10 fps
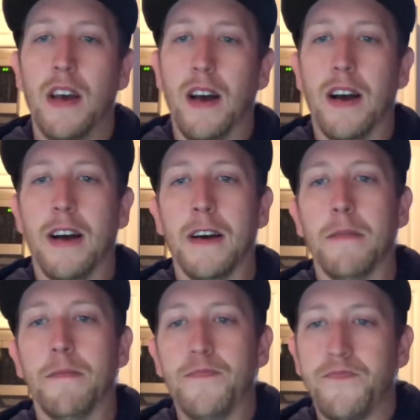
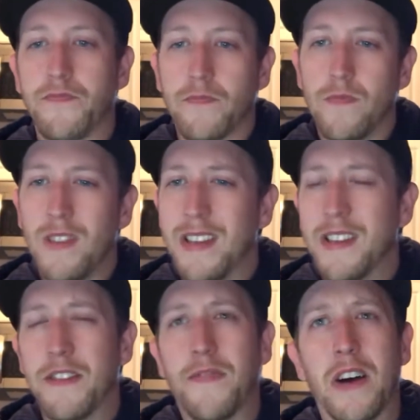Um,
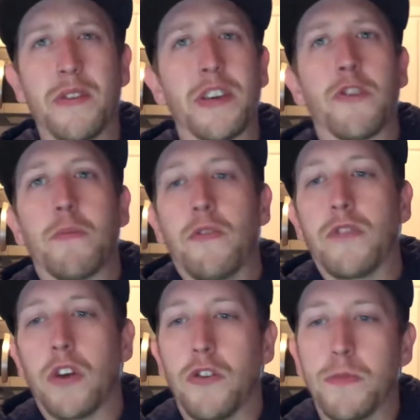and the following year, we moved
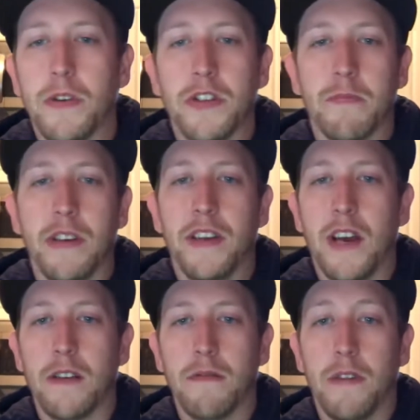to coach pitch. My
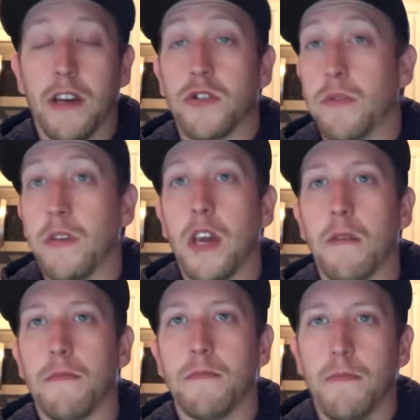dad actually
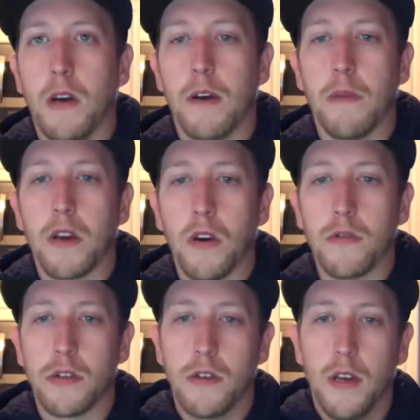became uh, my
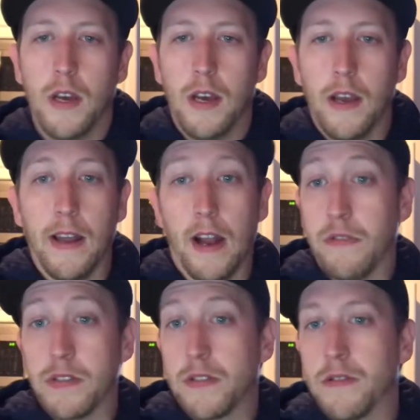coach, and I
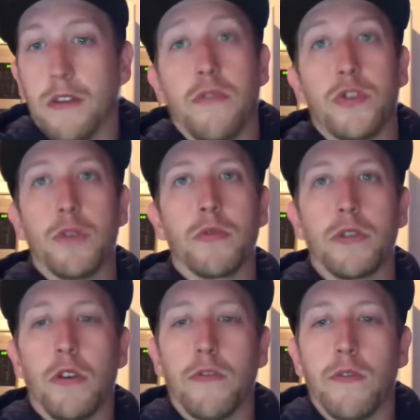was I was super
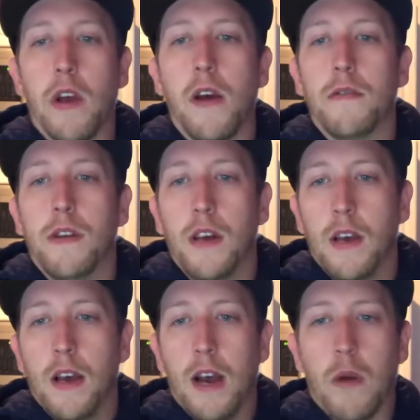stoked for that.
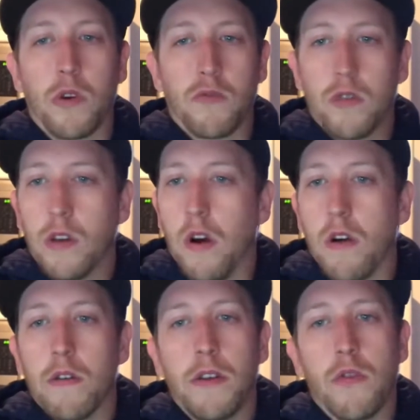I worked really
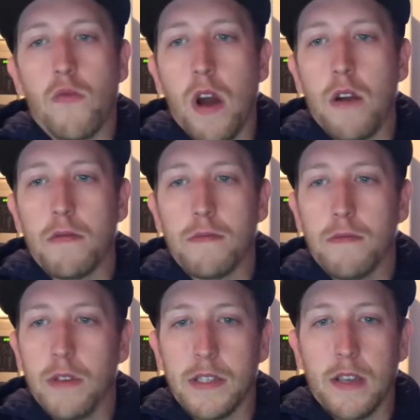hard year round
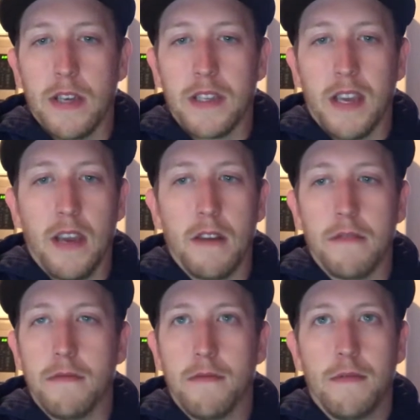as a, as a
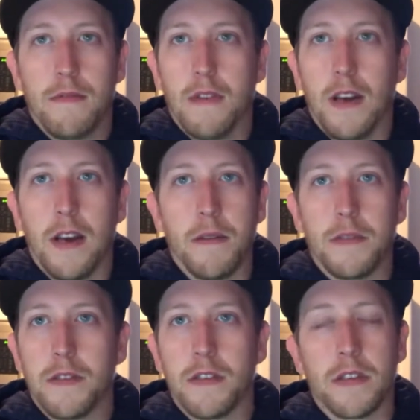kid, uh,
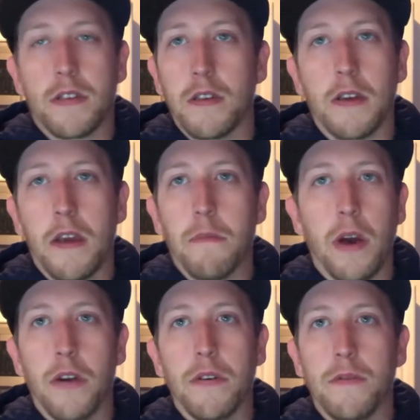just to get
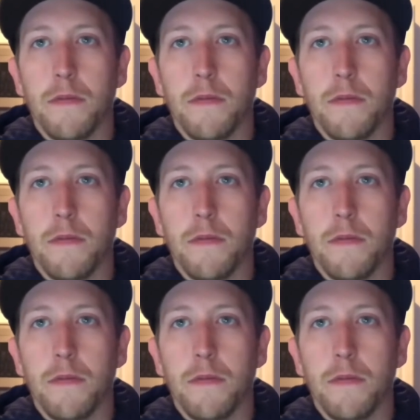better.